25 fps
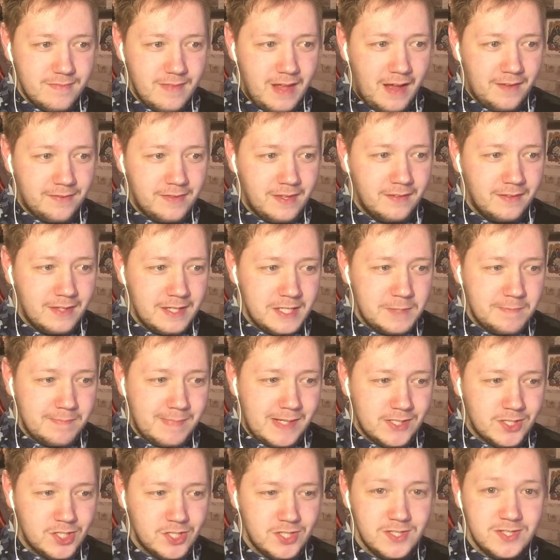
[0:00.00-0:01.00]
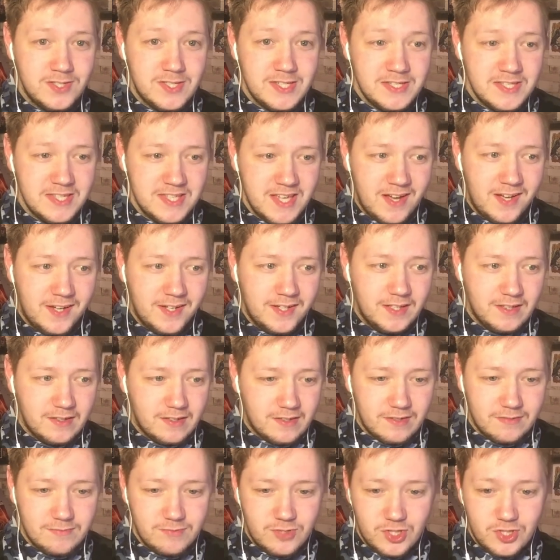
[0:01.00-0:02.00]
I think this match is
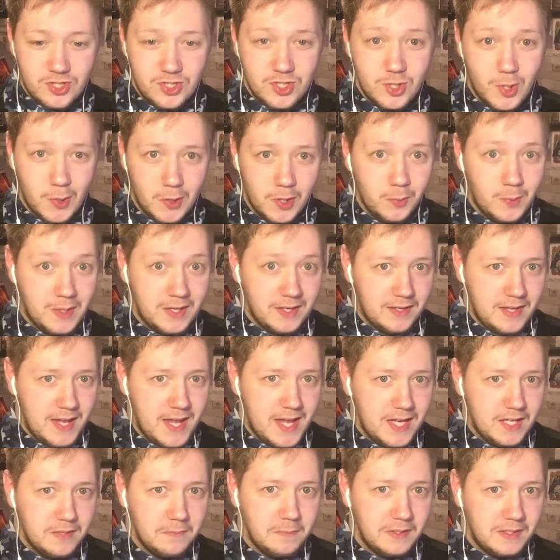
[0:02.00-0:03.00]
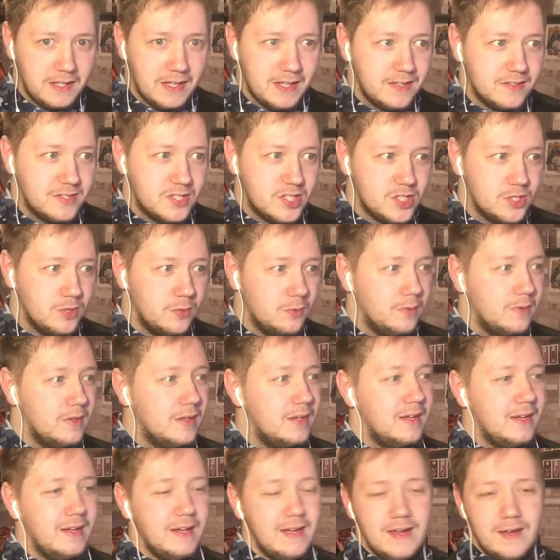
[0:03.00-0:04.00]
designed just so that we can hate him again. So
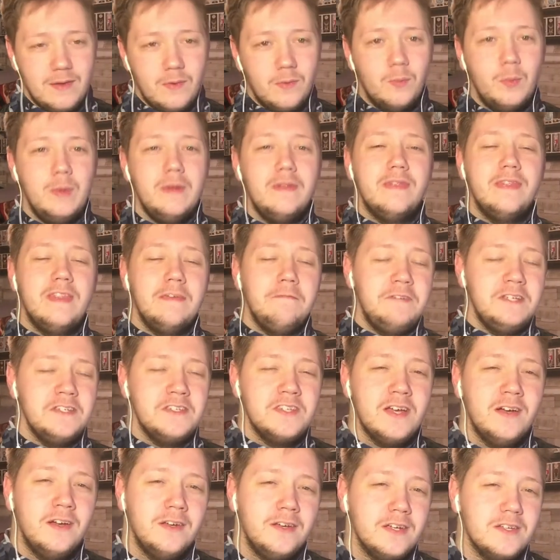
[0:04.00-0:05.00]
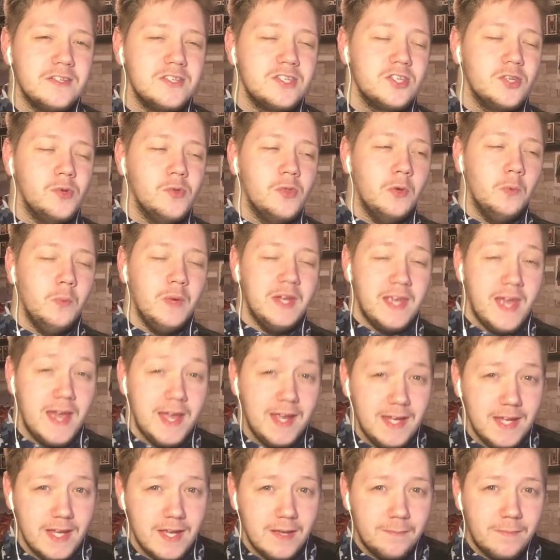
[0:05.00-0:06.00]
they've designed it so that we
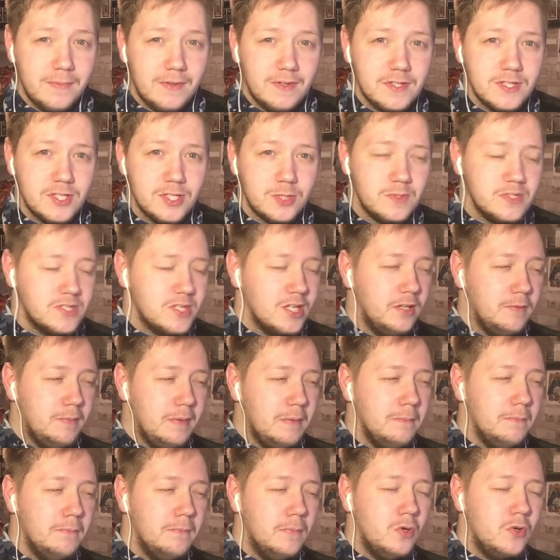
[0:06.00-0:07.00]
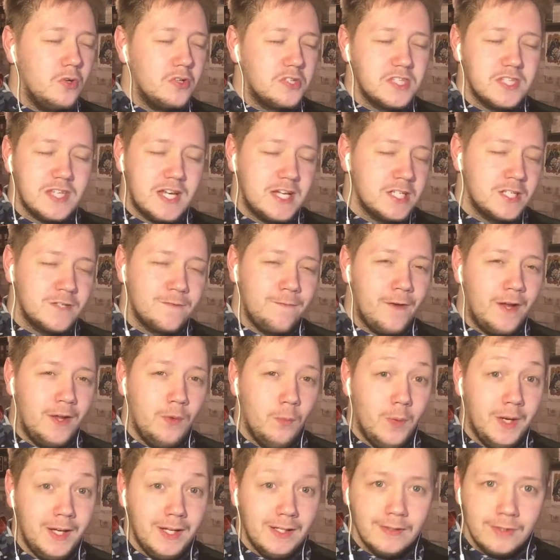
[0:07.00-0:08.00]
hate him, so it's going to be more
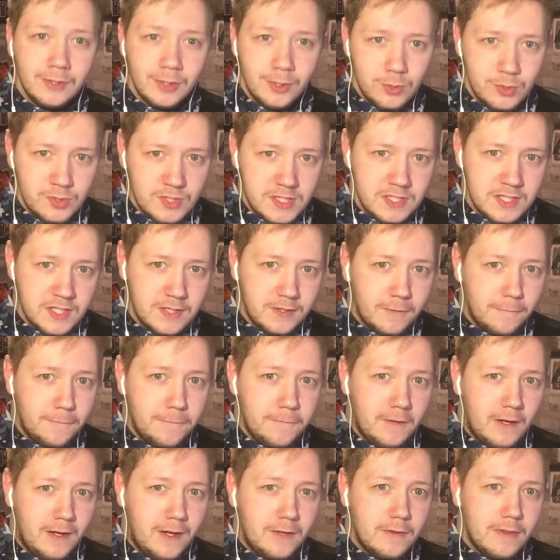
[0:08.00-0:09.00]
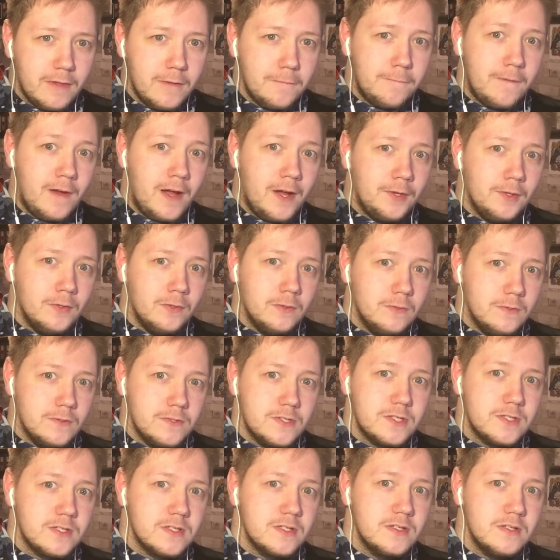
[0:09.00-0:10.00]
satisfying when he loses in the
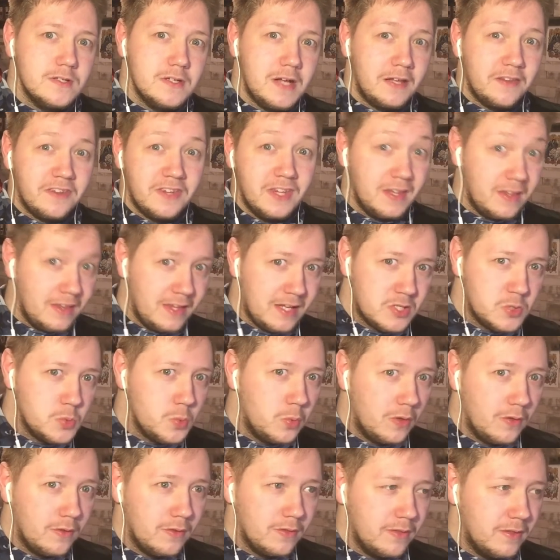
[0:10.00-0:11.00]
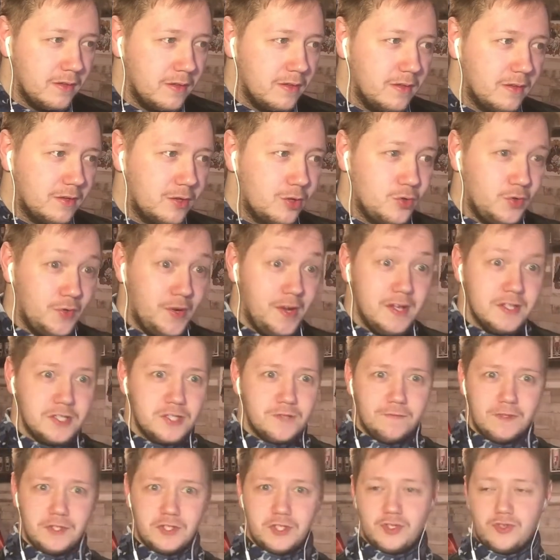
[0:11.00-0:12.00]
finals. I think that's what the creators
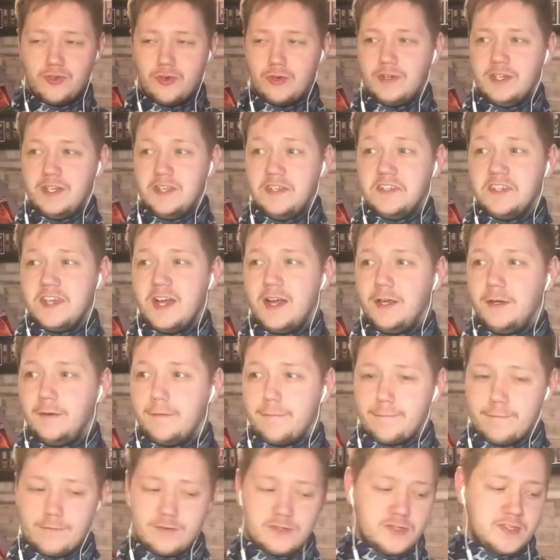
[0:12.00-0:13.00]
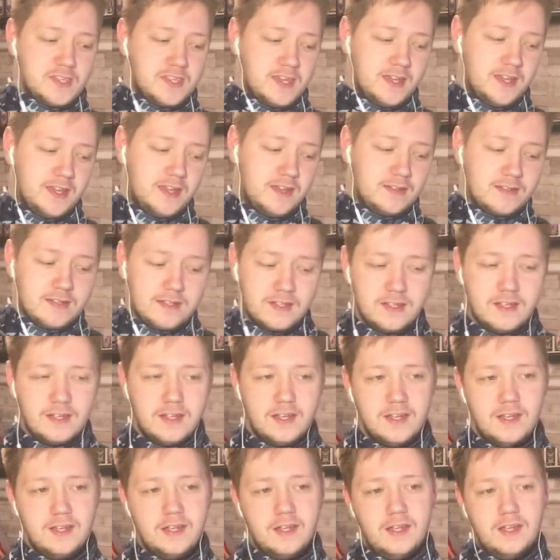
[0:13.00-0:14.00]
of the story designed for us there.
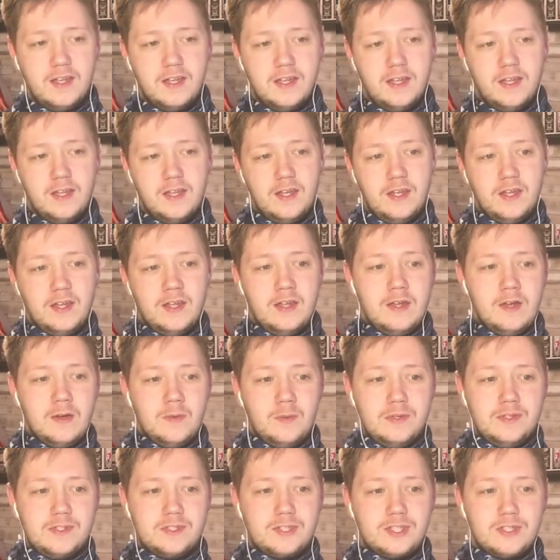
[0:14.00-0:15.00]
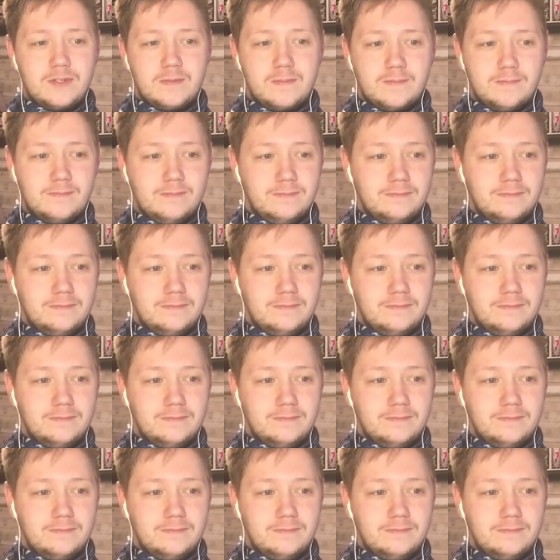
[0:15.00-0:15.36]
Which...